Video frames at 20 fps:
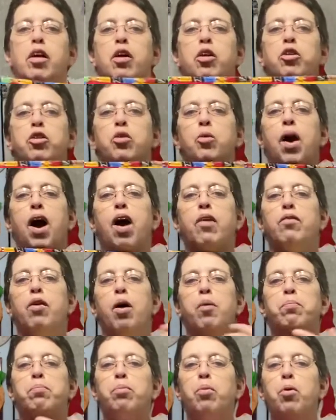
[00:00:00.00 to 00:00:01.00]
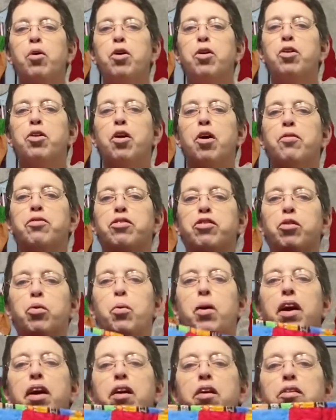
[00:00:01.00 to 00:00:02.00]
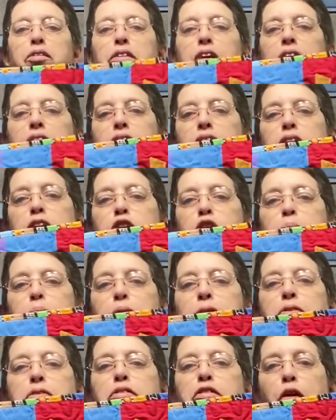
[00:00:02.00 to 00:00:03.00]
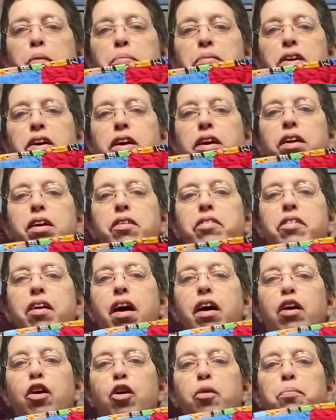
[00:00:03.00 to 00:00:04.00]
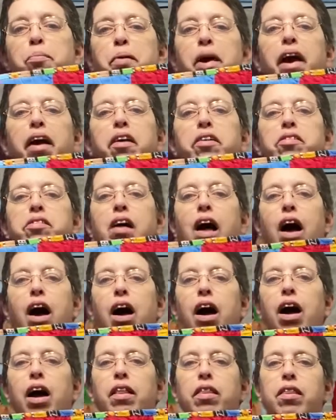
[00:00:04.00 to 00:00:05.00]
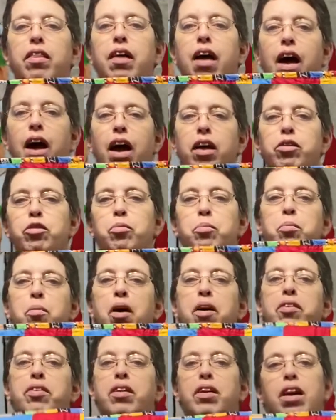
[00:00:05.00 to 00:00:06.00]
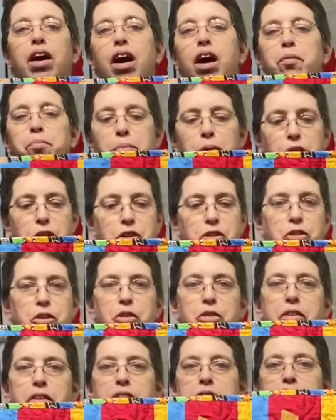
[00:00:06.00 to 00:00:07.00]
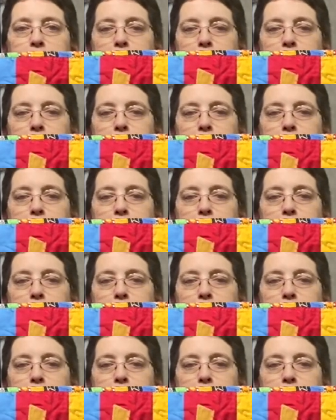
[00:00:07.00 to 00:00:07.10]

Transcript: You have a border of squares, and then you put something in the center based on that month. And I'm pretty sure this